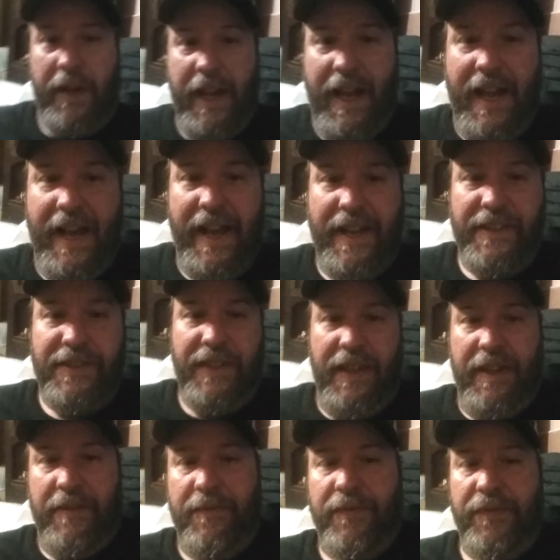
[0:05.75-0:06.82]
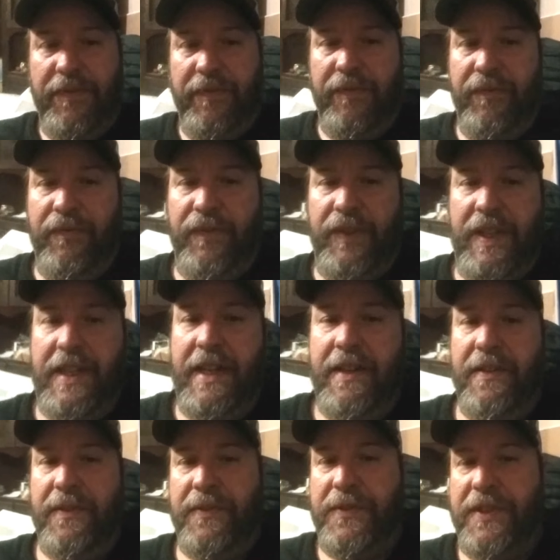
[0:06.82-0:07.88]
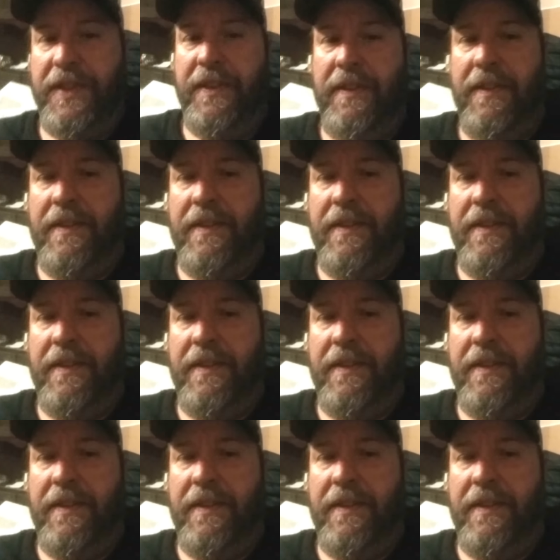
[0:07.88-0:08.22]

guy's videos.